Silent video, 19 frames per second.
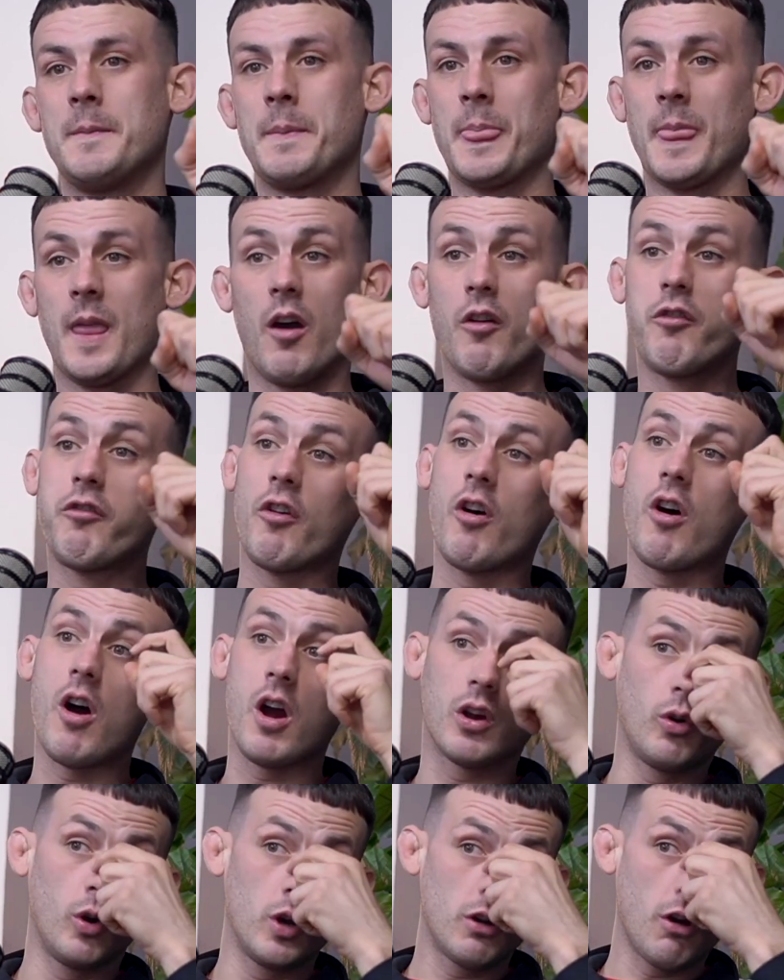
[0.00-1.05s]
I fought a
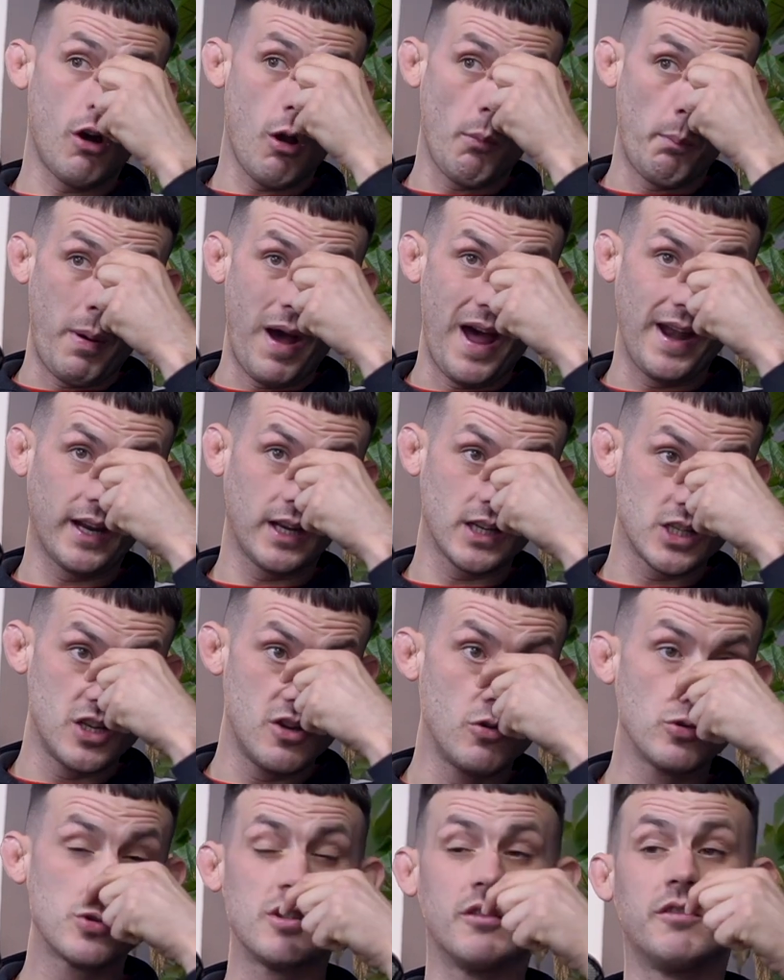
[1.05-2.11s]
guy called Panikas
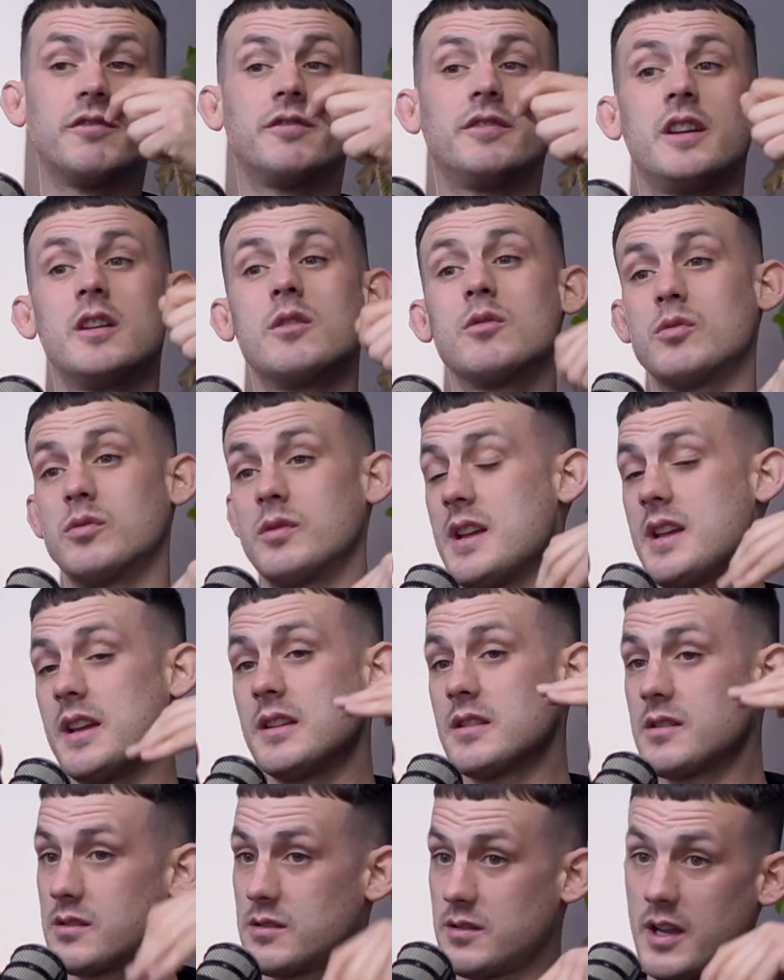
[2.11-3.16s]
Yusuf, who
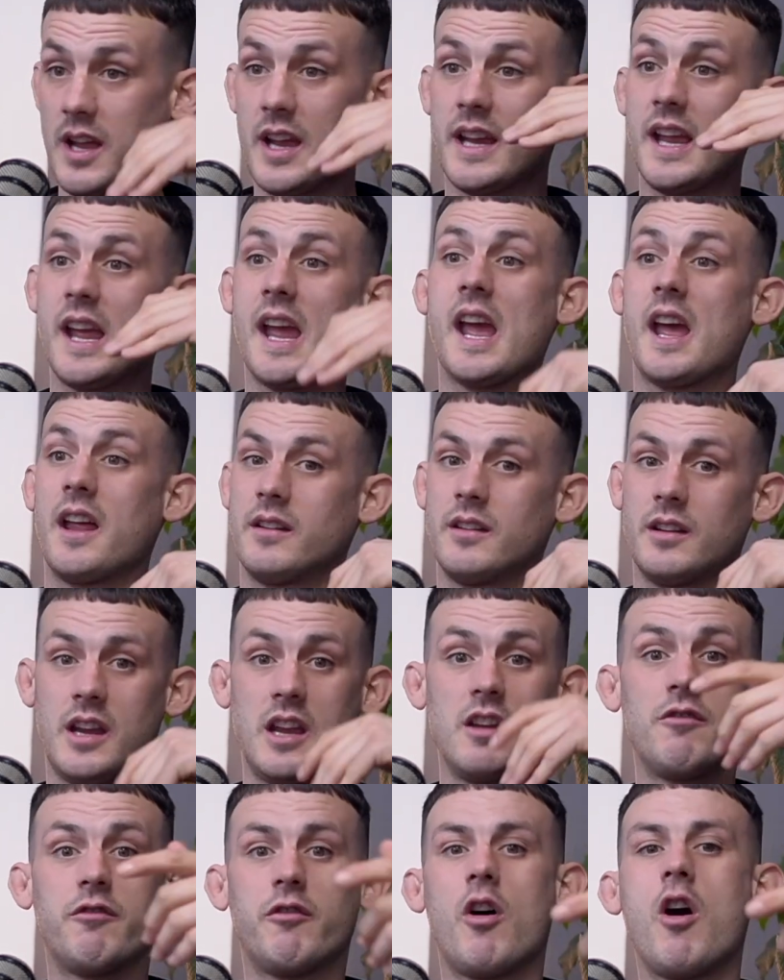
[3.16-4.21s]
is, again, he
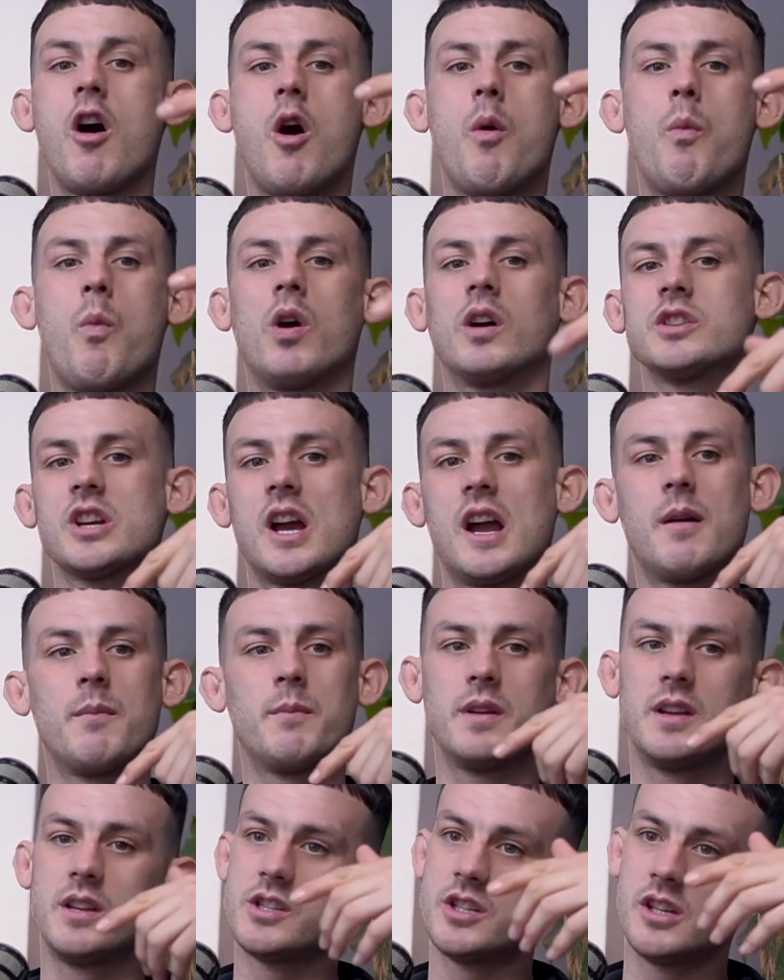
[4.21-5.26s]
fought on one
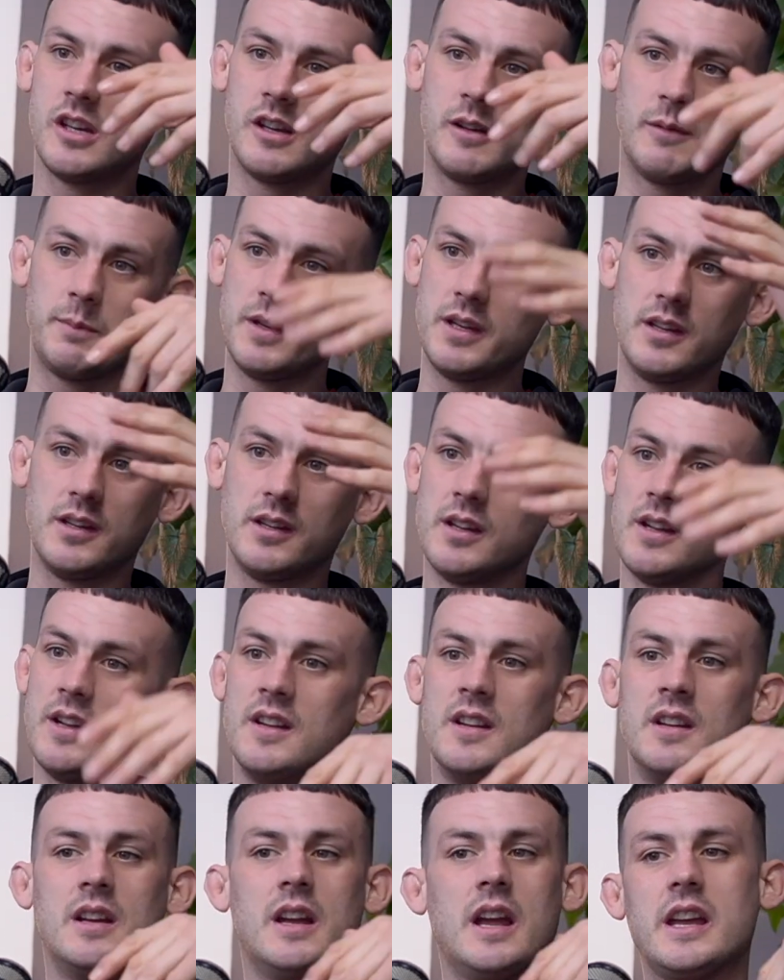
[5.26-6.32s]
championship.
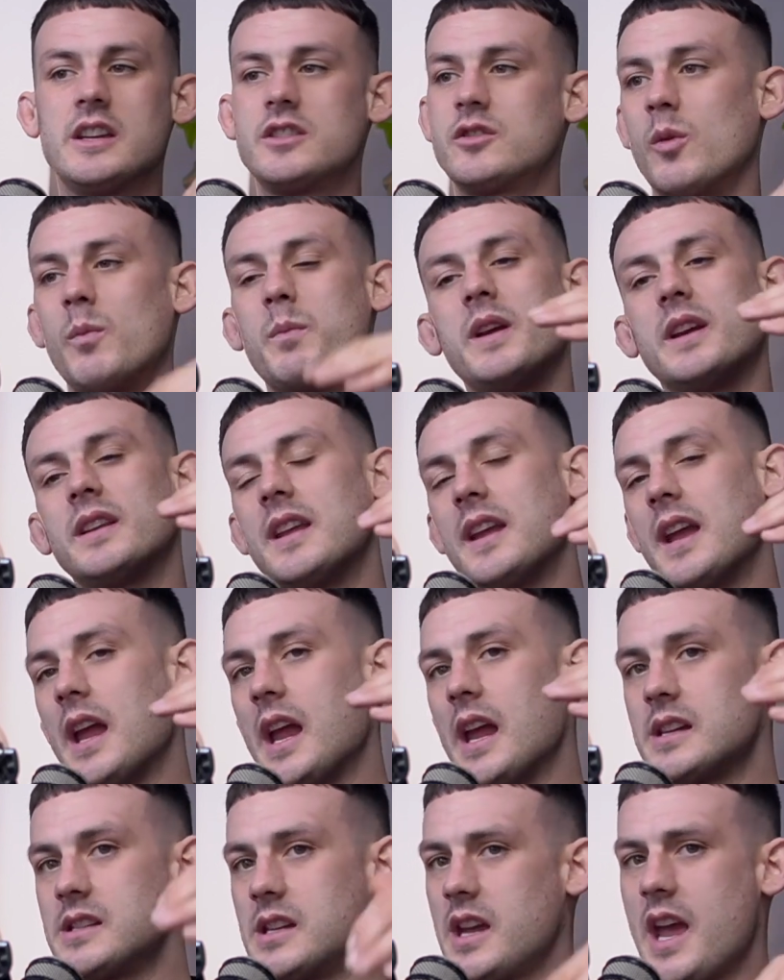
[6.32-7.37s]
He's done big
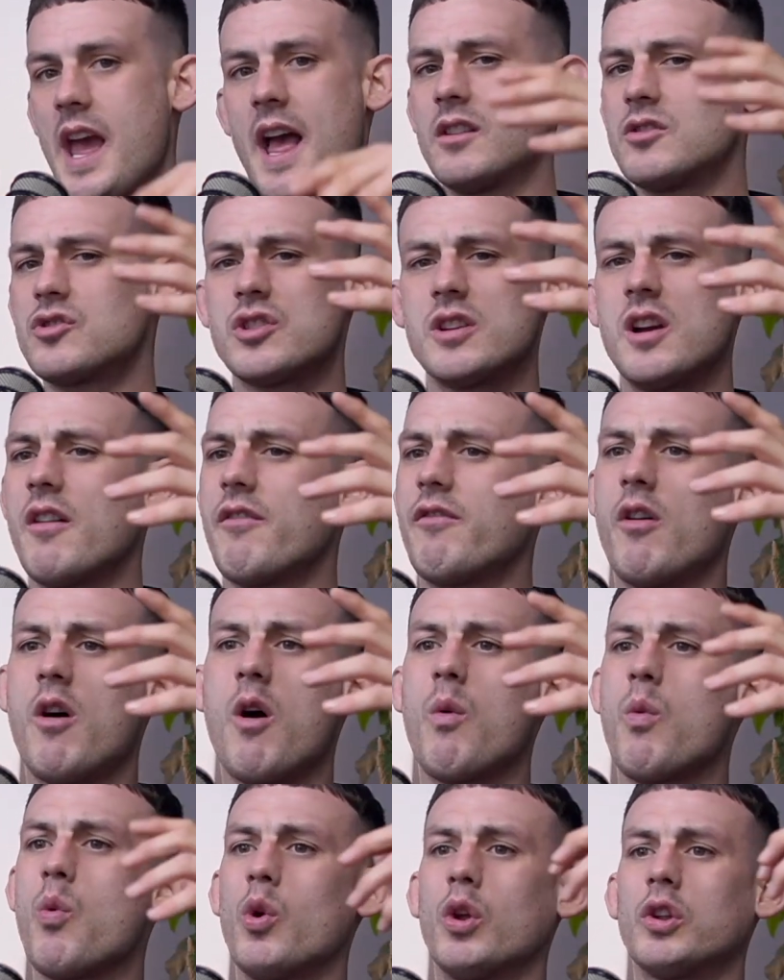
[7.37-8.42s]
things. He held 3 or 4
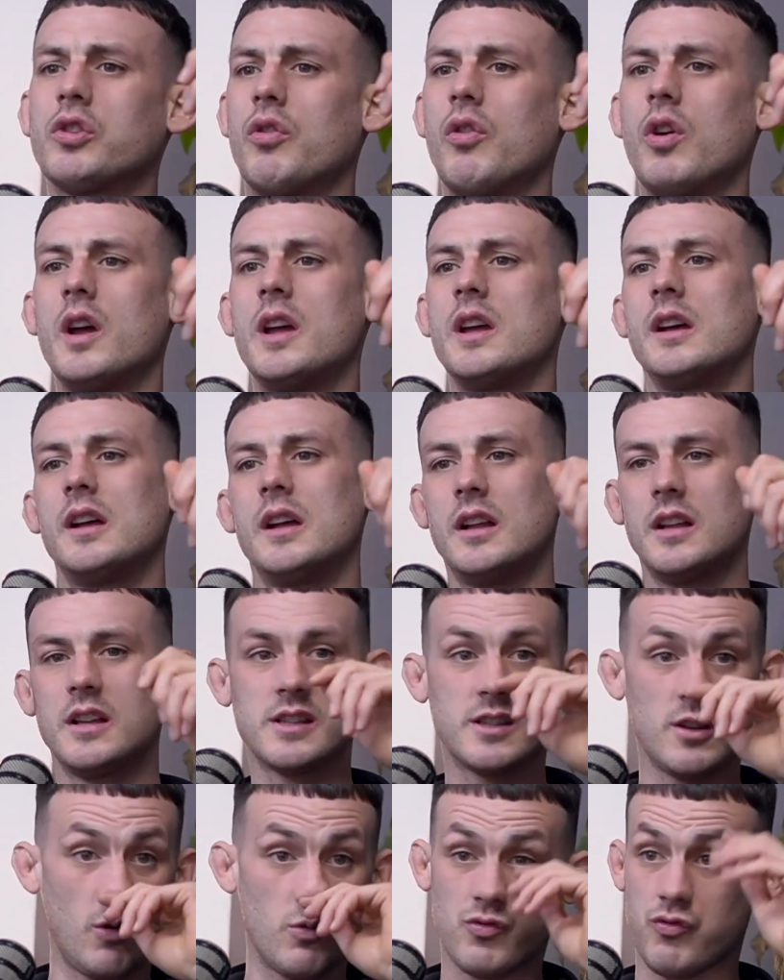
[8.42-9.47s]
world titles.
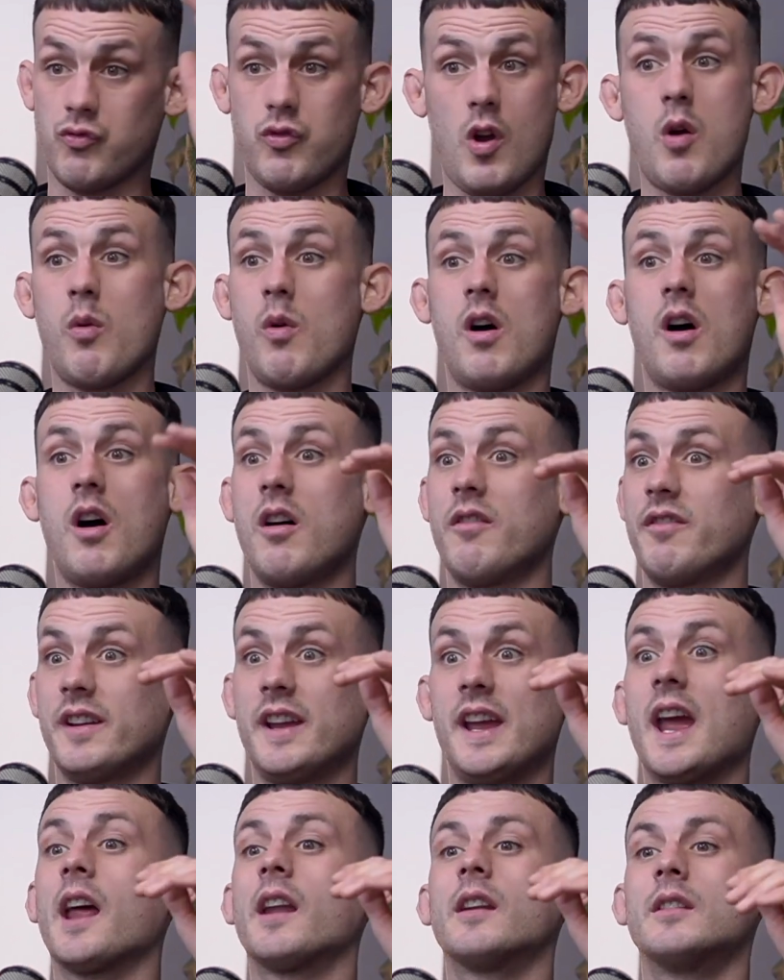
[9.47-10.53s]
I was wrote off
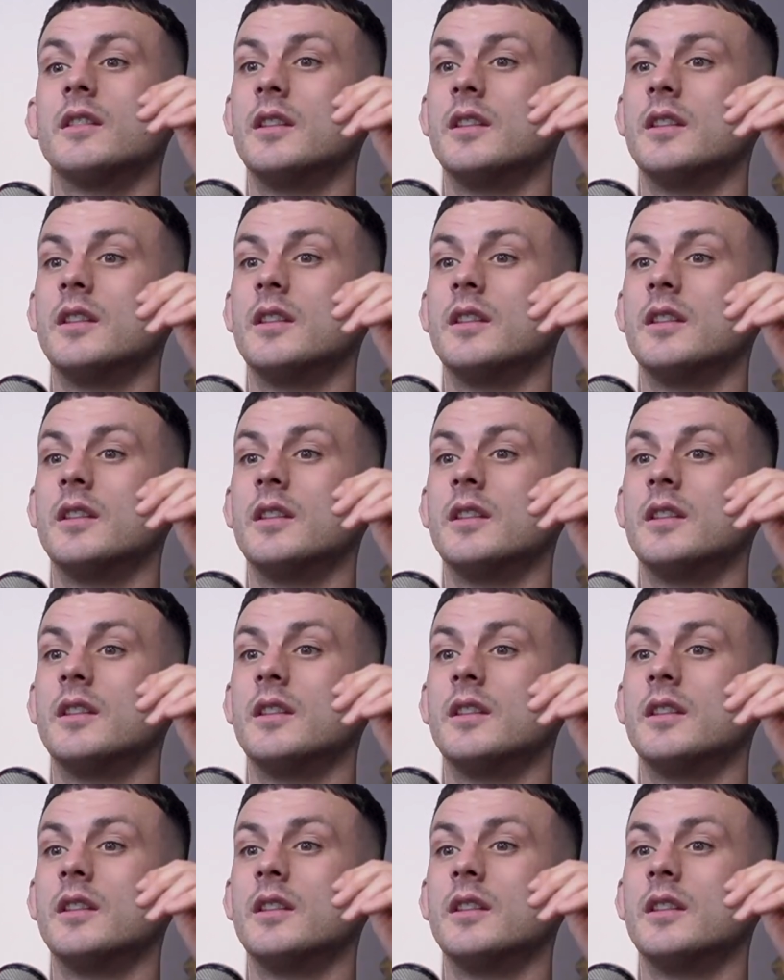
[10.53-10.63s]
again.